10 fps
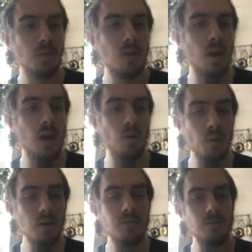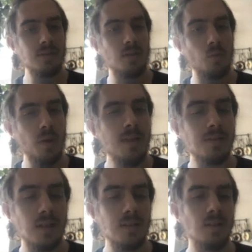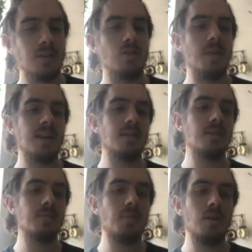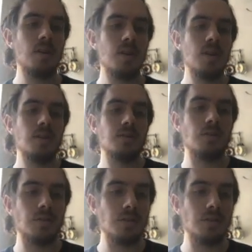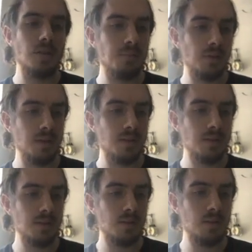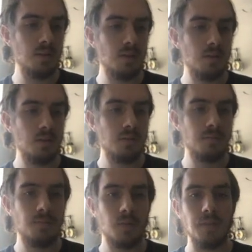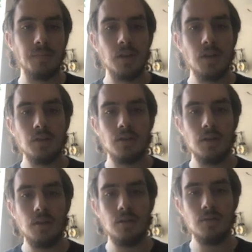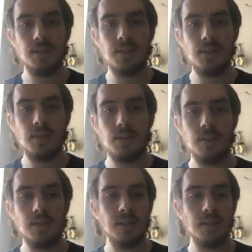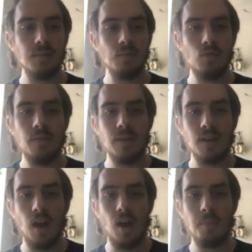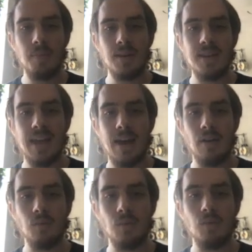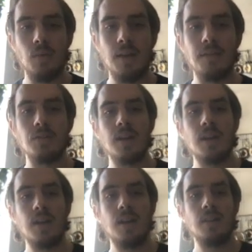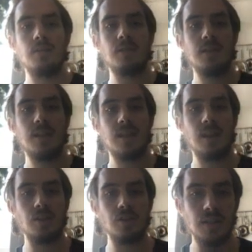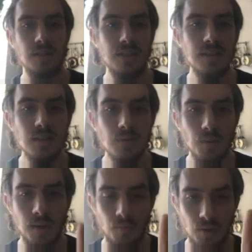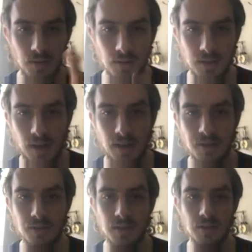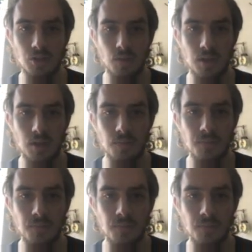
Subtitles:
we're going to focus on the waves, not the electromagnetism part. So let's go ahead and play this thing. Okay, so here you see these things moving up and down with the waves, right? They're taking that energy. Now, this is what I'm really interested in showing you.